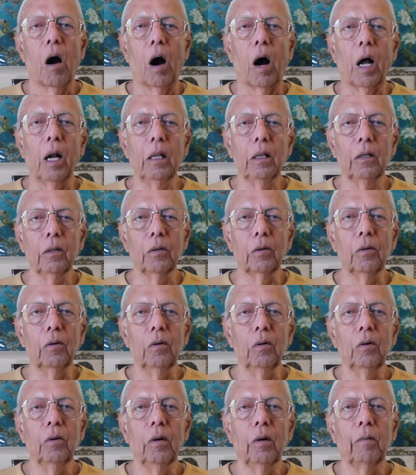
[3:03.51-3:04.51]

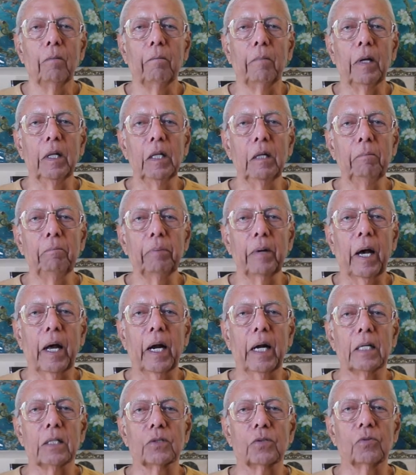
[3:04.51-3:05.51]
Although many
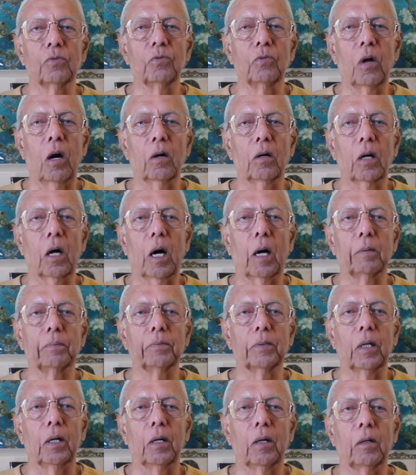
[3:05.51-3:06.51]
parents do not
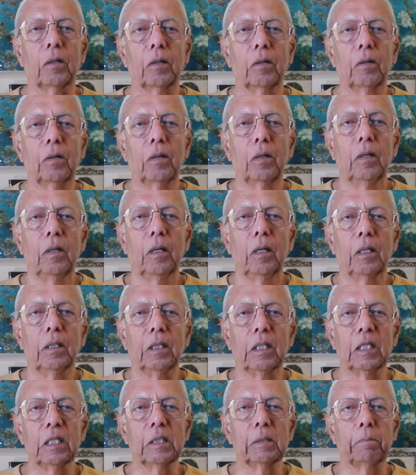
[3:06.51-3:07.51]
observe
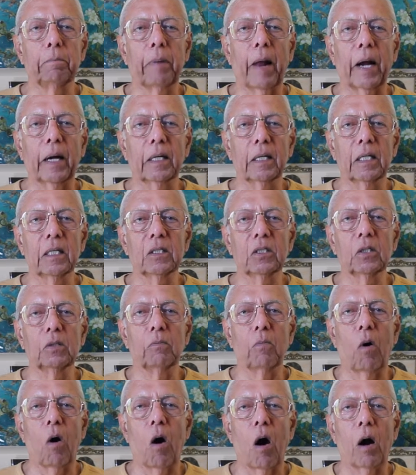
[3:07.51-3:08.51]
this practice
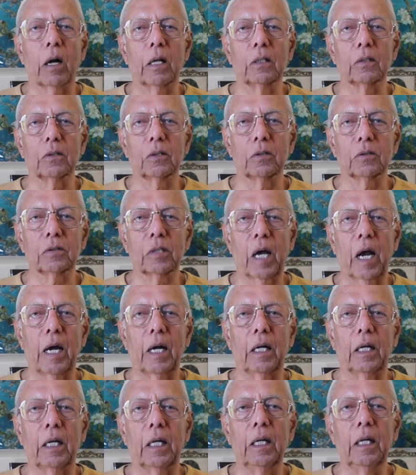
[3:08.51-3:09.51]
in modern
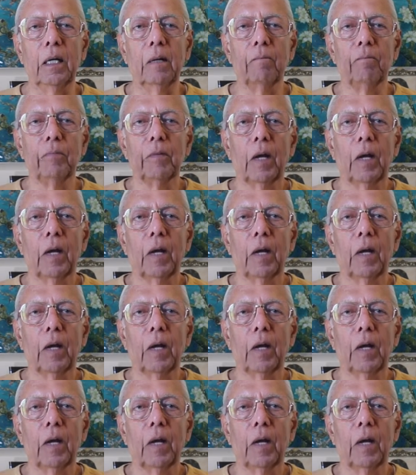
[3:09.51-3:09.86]
society,